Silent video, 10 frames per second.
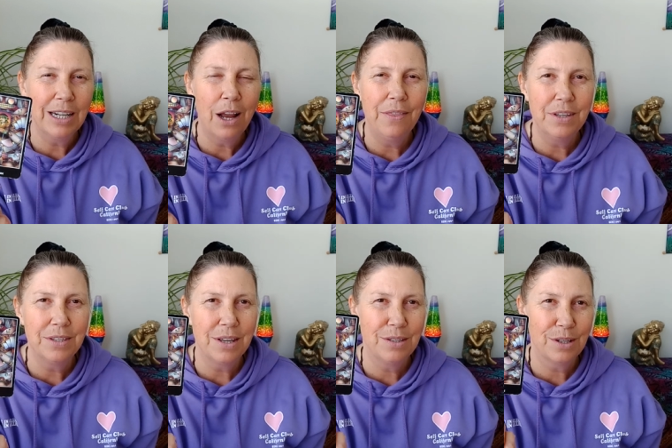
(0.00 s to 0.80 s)
like this
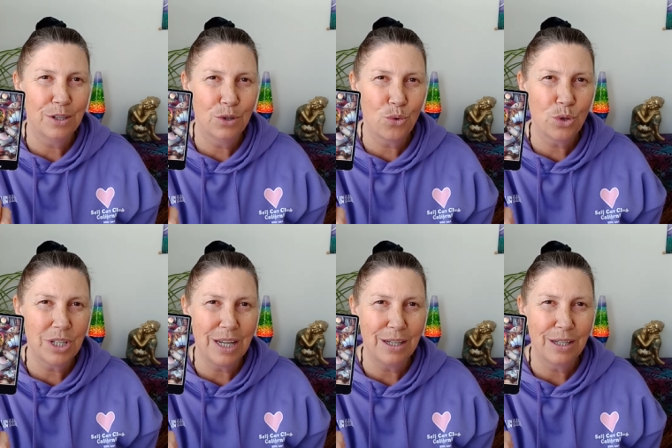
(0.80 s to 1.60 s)
is
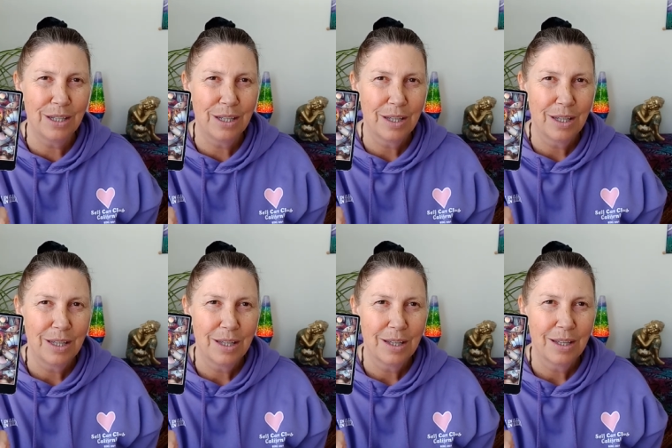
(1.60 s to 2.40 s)
exhausting
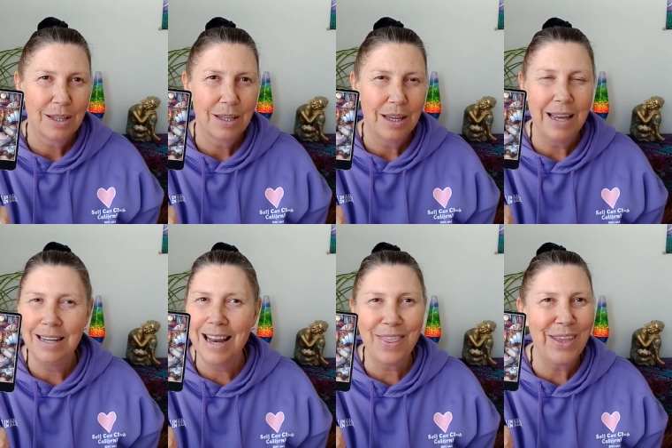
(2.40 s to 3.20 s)

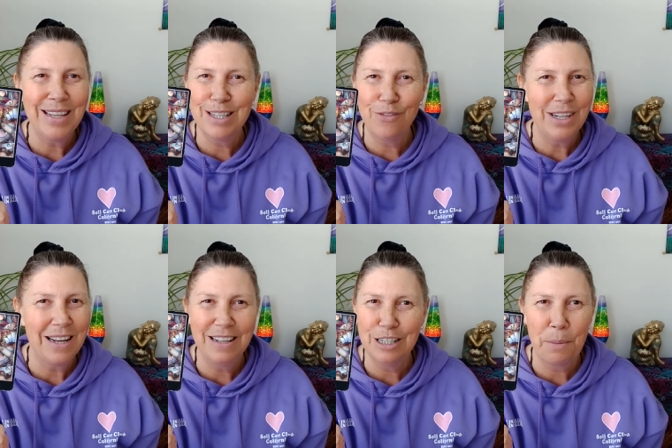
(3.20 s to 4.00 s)
and nothing's
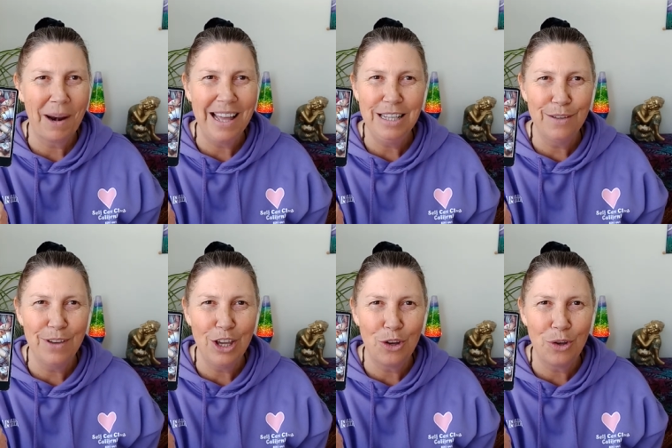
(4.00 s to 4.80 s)
fitting into place for
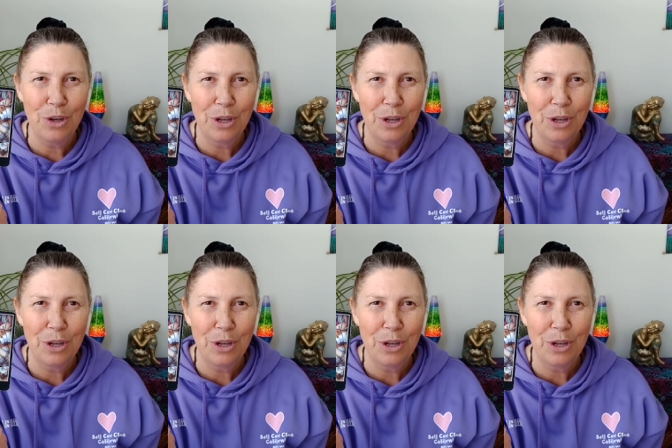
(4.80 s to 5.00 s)
you